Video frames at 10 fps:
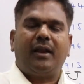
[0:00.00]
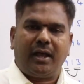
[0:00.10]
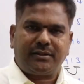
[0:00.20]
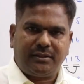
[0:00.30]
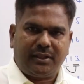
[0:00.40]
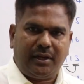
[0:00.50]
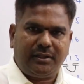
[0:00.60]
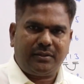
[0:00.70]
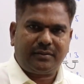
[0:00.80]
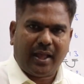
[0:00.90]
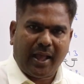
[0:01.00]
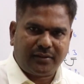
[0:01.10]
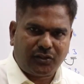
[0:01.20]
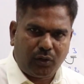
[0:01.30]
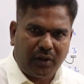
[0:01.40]
last 3 digits
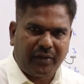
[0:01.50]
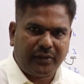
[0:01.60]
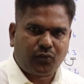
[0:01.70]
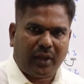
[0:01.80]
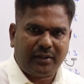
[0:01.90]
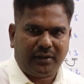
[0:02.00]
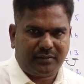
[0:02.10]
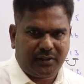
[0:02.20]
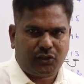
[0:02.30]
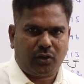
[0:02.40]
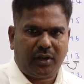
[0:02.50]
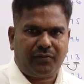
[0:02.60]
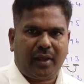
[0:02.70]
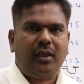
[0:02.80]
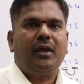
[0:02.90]
as 25 square, that is
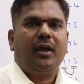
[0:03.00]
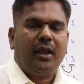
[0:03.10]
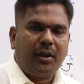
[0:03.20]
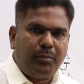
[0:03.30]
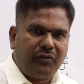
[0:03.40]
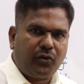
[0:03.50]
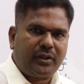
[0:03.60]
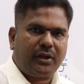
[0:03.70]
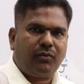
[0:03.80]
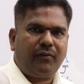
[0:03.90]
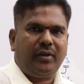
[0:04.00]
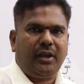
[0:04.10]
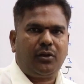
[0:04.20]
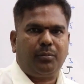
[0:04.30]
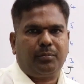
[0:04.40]
625. In before that one we
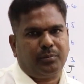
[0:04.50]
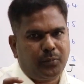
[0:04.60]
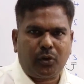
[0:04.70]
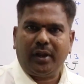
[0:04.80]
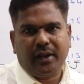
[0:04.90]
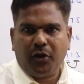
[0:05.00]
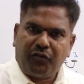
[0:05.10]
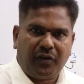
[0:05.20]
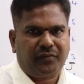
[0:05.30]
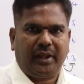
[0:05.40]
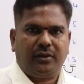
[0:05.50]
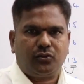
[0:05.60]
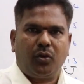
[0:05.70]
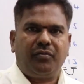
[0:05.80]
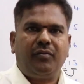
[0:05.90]
need to put 15.
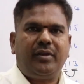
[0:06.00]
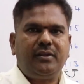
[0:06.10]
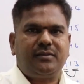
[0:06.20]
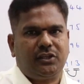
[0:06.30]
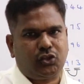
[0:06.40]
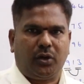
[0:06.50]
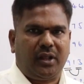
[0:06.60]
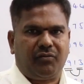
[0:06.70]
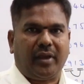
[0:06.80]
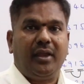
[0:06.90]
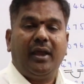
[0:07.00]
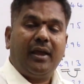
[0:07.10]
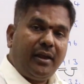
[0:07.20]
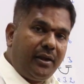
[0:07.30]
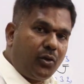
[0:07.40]
So 15
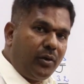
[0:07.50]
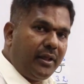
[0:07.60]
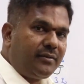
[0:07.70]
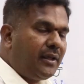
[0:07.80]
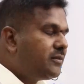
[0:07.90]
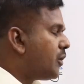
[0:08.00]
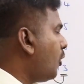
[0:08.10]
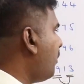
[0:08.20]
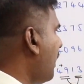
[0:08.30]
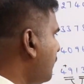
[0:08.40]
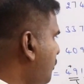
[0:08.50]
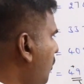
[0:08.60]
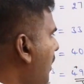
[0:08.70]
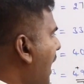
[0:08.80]
625. In 26 cube also